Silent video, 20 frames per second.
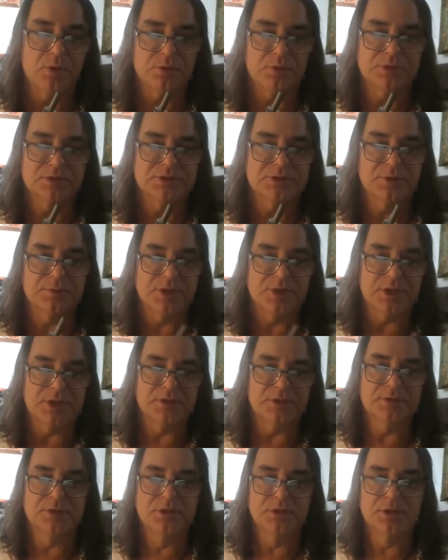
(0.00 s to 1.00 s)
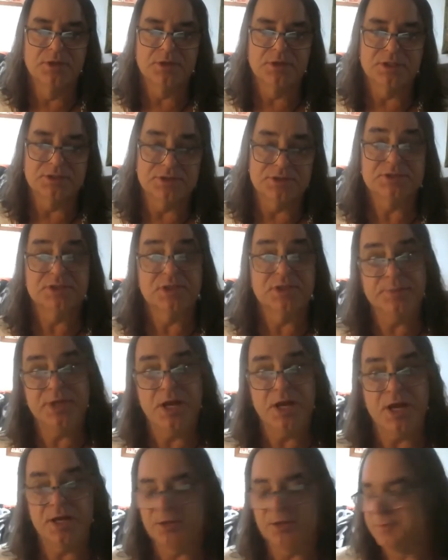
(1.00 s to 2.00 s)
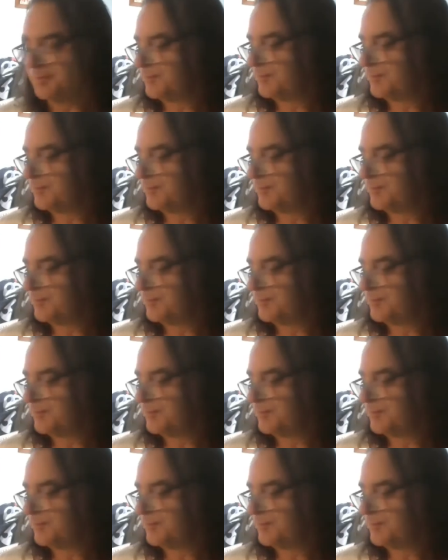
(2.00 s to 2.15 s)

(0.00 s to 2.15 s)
or something. because it's going to be hot.